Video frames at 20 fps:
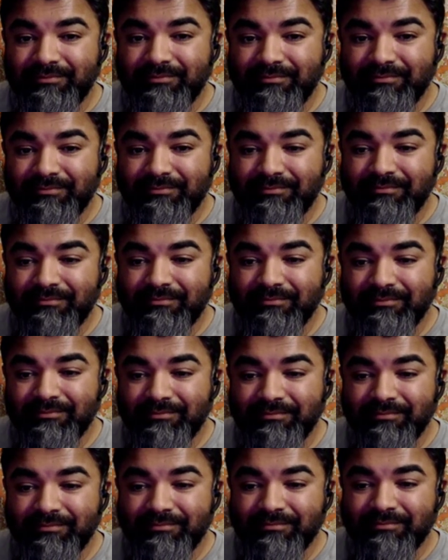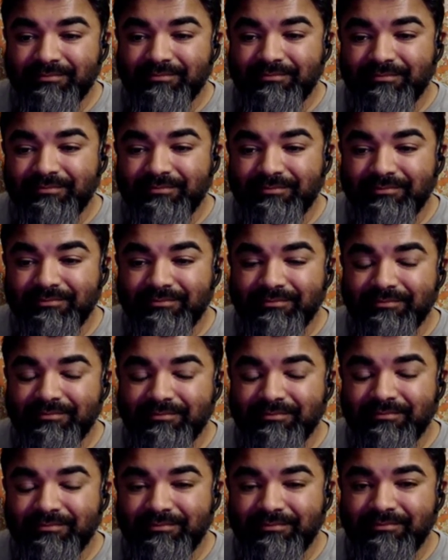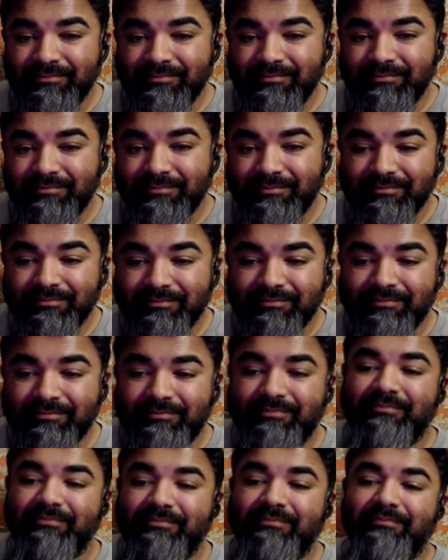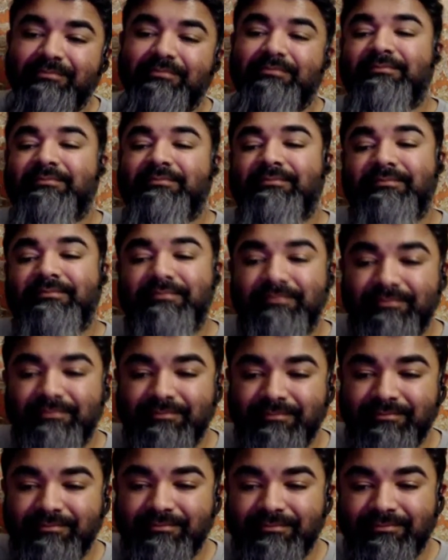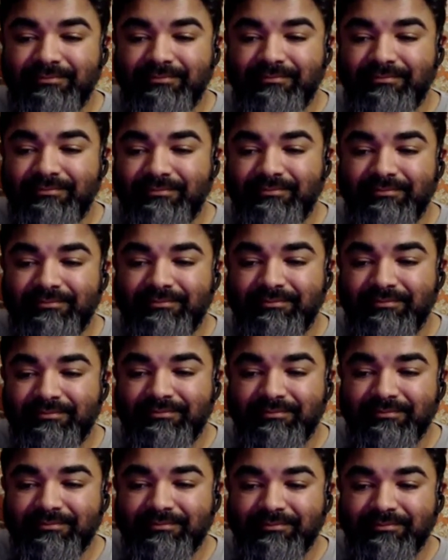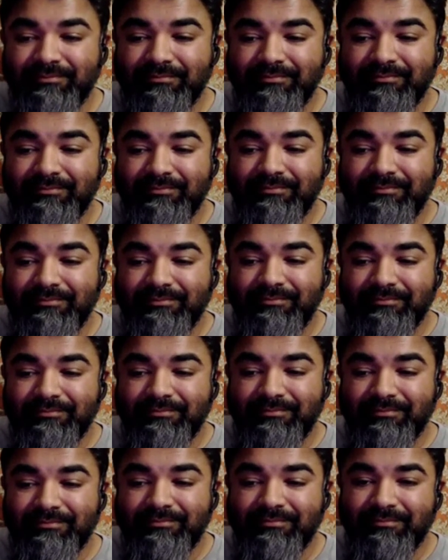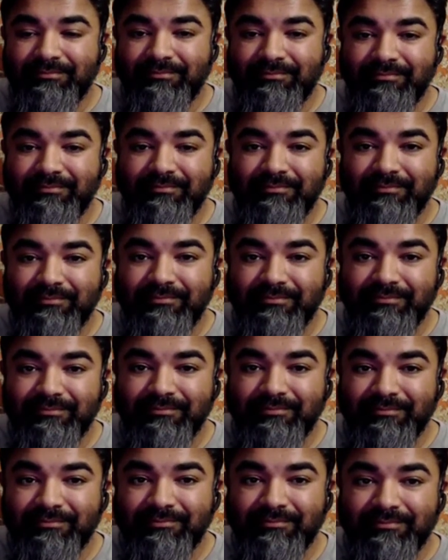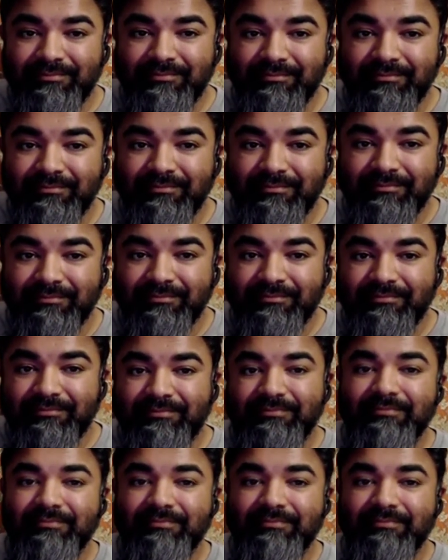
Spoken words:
(silent)